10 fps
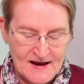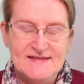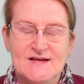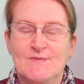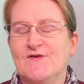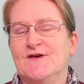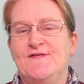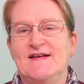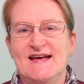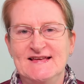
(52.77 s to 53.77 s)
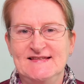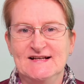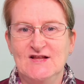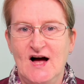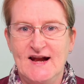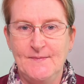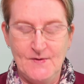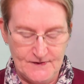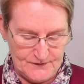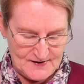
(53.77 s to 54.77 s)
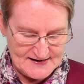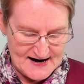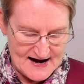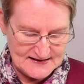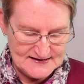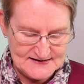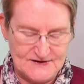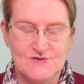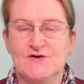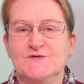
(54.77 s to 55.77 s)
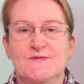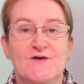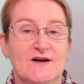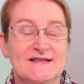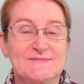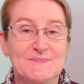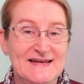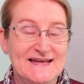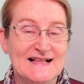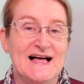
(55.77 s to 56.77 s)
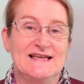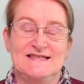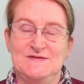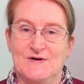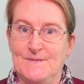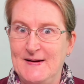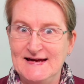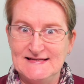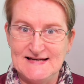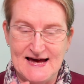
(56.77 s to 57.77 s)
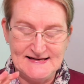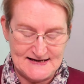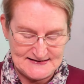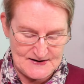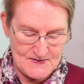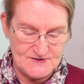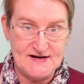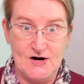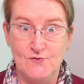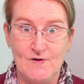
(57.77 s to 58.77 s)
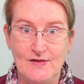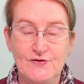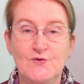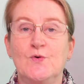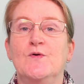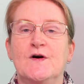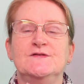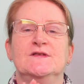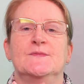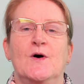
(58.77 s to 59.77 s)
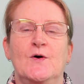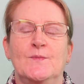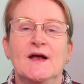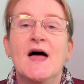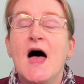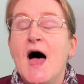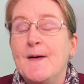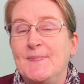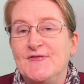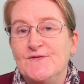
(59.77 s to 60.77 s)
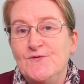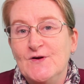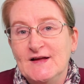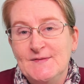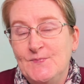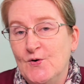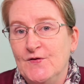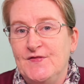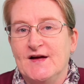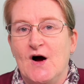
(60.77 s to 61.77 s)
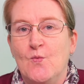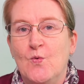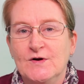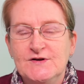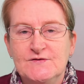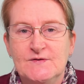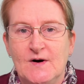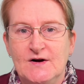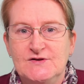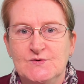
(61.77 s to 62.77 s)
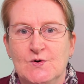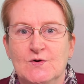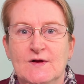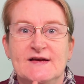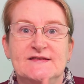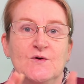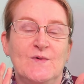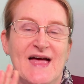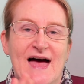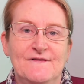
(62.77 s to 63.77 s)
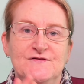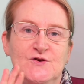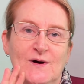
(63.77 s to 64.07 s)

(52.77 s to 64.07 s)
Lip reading: Now, we've got a fantastic lineup of retailers, and of course we've got mini classes, we've got make and takes and demos, and I'll run through all those in the moment. But the really important thing I want to remind you all is that we have to